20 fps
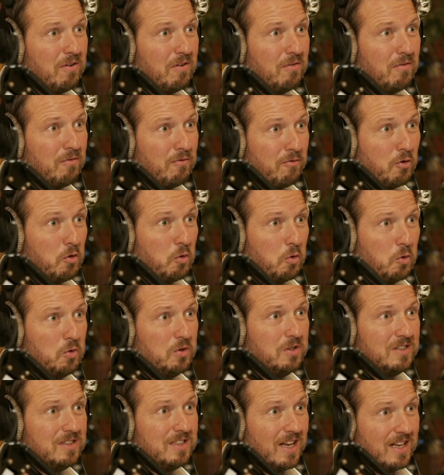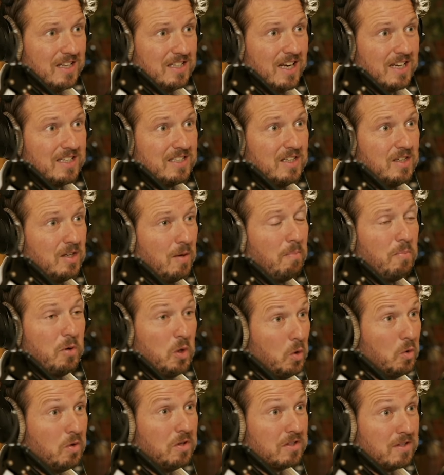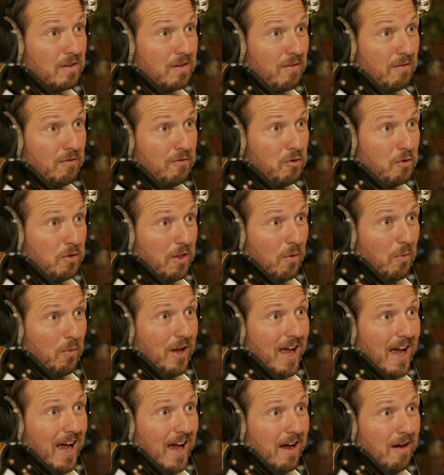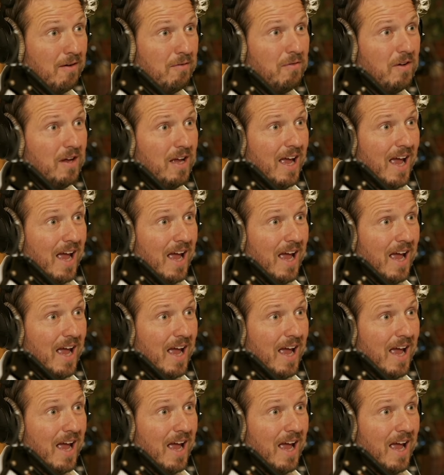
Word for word: food that is actually the purest of the food that we have